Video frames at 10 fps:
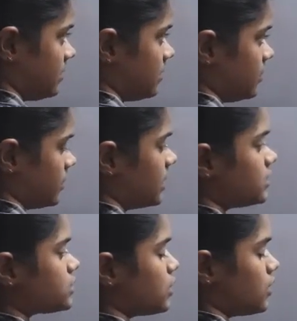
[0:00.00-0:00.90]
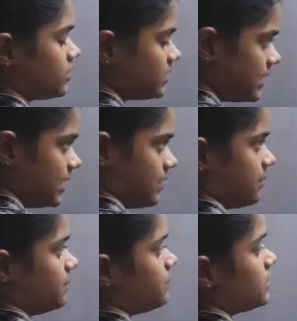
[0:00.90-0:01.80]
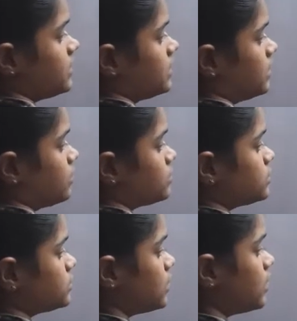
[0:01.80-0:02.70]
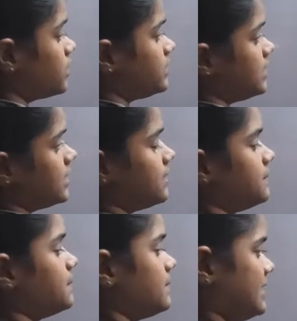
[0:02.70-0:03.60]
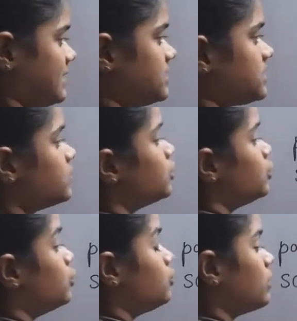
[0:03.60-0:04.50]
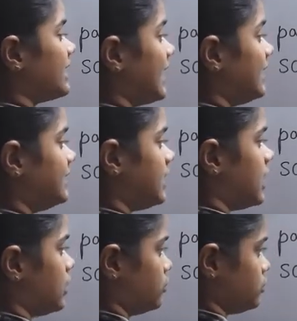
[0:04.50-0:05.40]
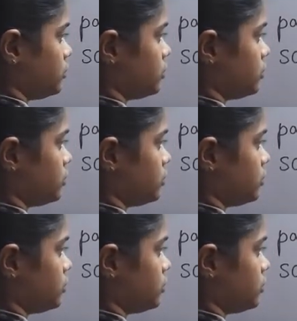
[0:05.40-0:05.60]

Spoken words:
Okay. Sortir. Sortir means to get out.